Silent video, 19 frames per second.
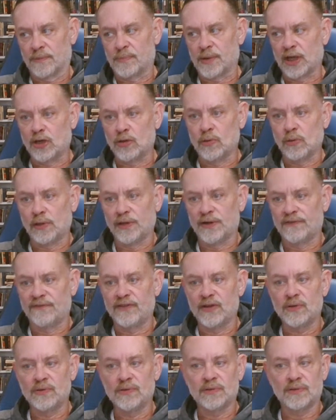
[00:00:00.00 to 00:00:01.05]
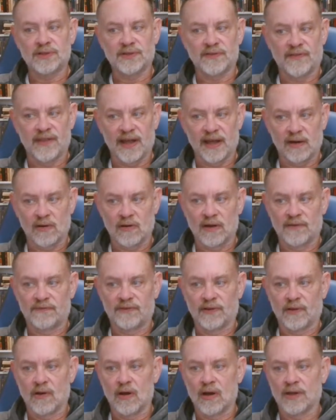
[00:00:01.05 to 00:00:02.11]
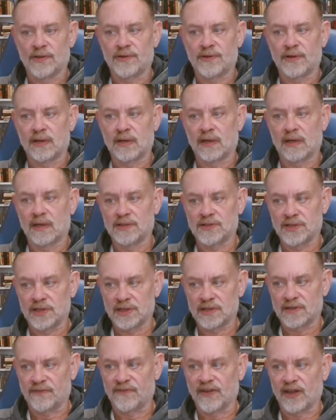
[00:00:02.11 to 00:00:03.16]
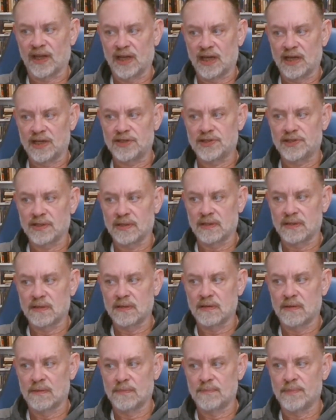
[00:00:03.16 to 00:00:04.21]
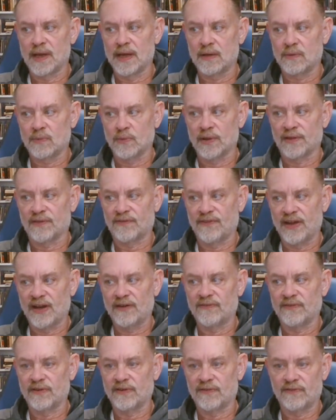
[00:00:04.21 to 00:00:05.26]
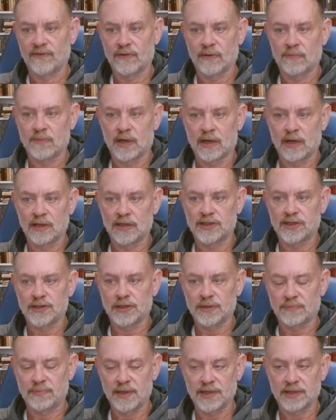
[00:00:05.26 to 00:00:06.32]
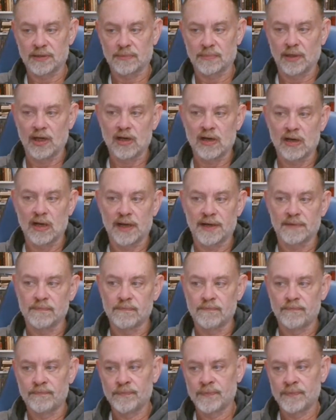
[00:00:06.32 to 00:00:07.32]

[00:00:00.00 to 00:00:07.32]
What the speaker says: The peculiar views of that author on justification met with favor from Archbishop Laud.